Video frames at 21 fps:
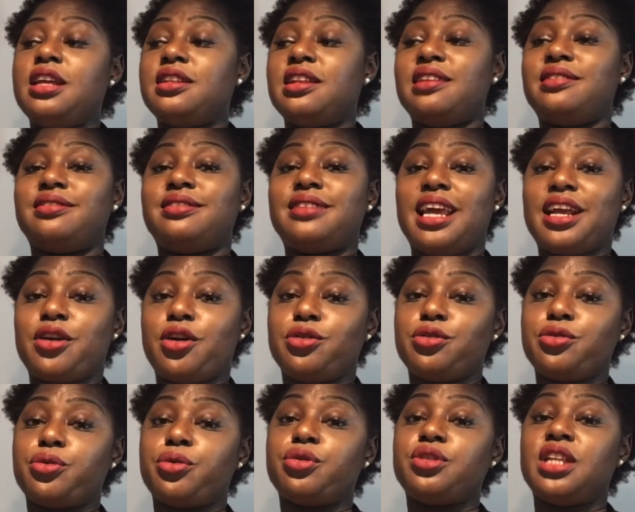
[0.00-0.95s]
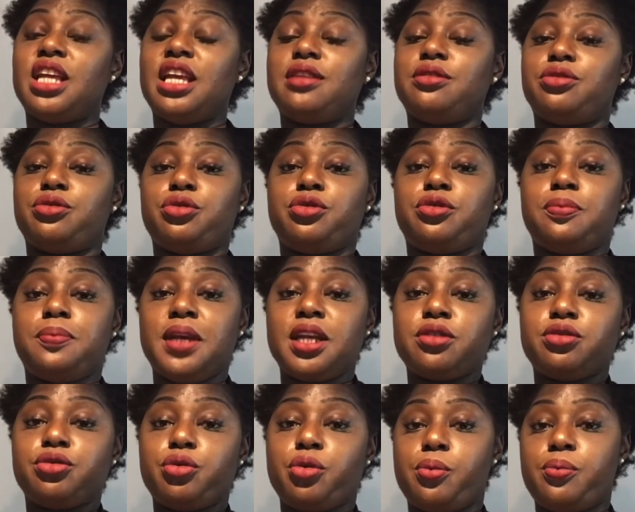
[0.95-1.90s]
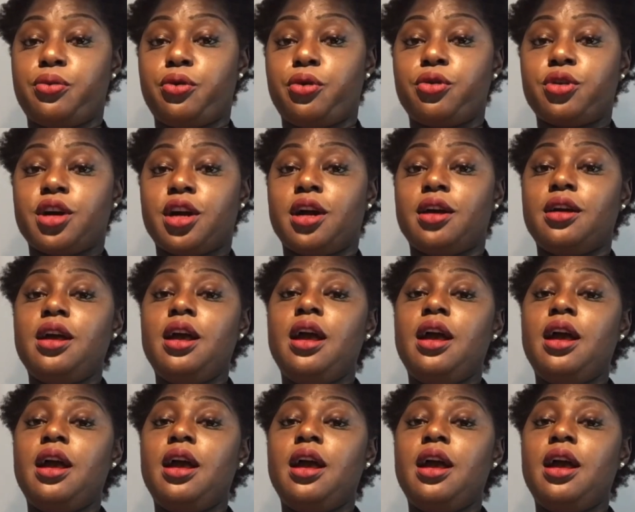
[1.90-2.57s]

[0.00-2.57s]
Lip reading: the second route is to speak to a broker,